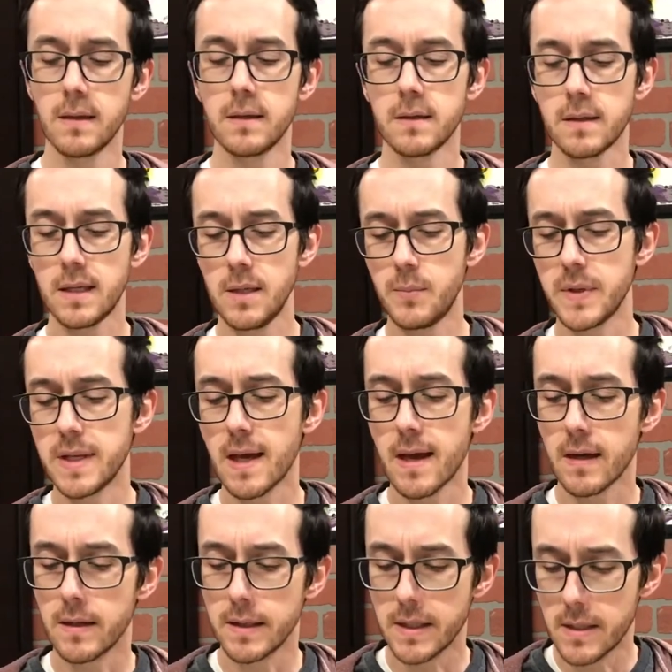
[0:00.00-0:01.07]
"Keep an eye
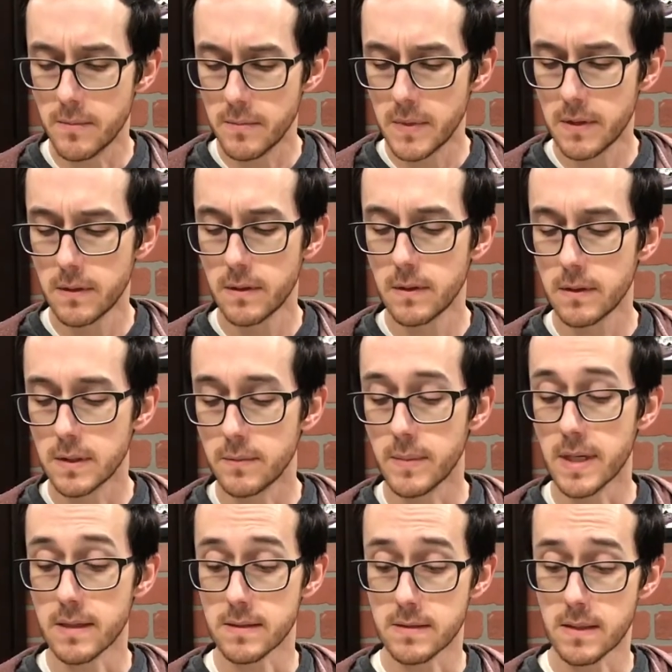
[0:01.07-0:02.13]
on him," the
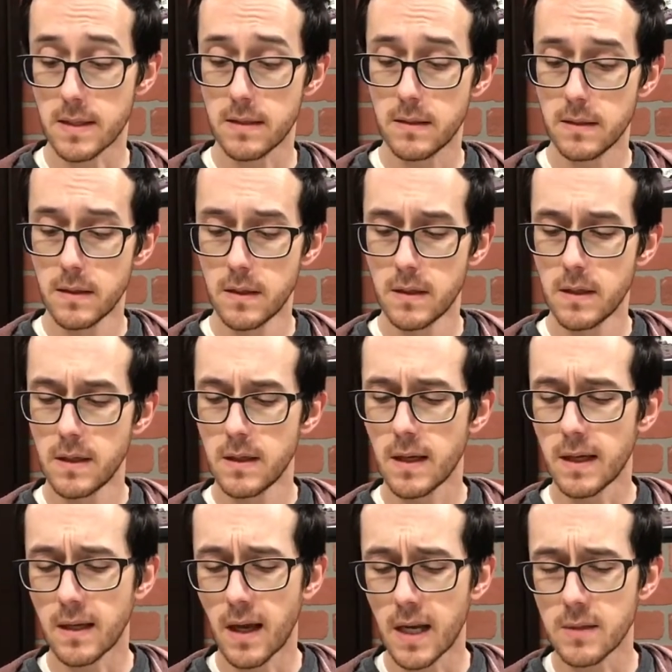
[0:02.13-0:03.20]
man said. "I
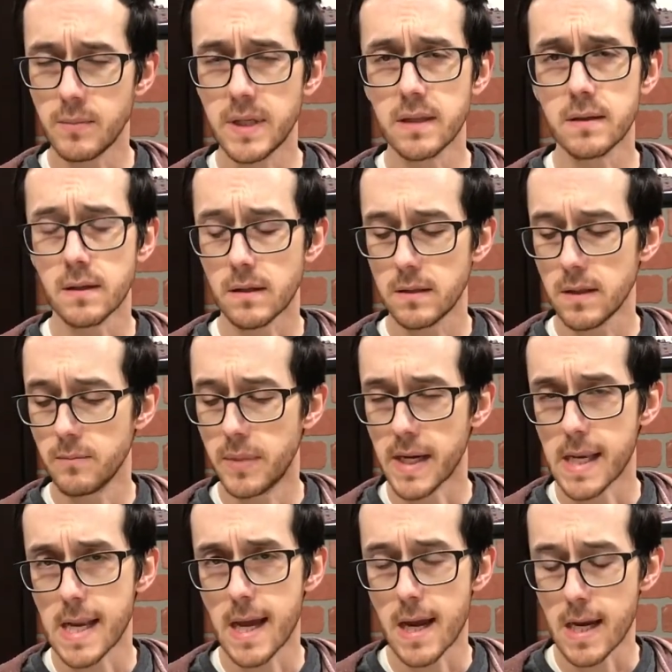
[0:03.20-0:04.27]
gotta be at the club by
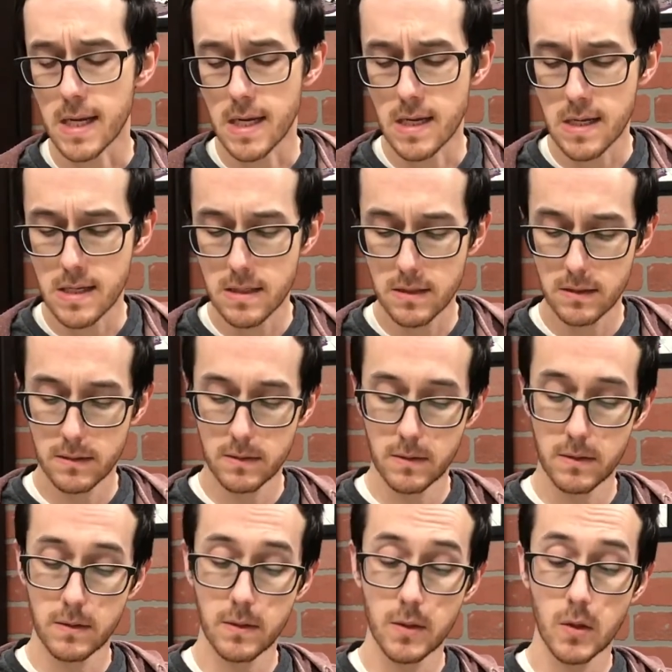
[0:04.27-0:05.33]
9.
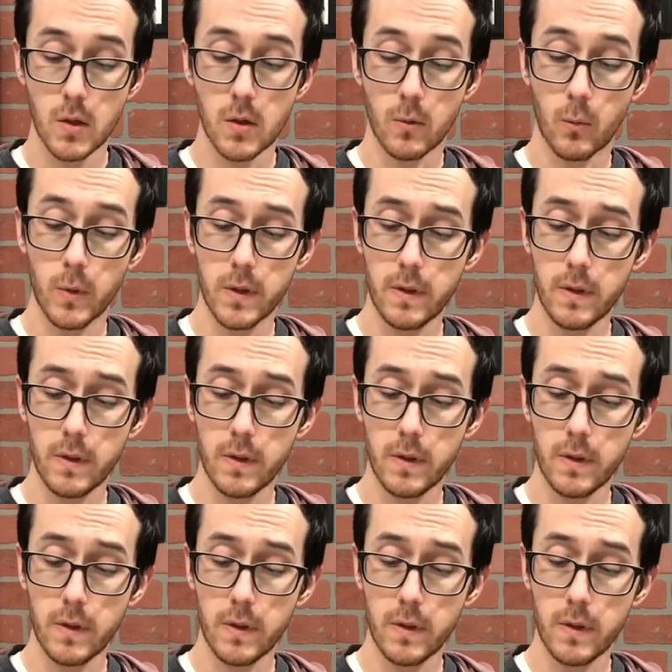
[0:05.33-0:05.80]
Will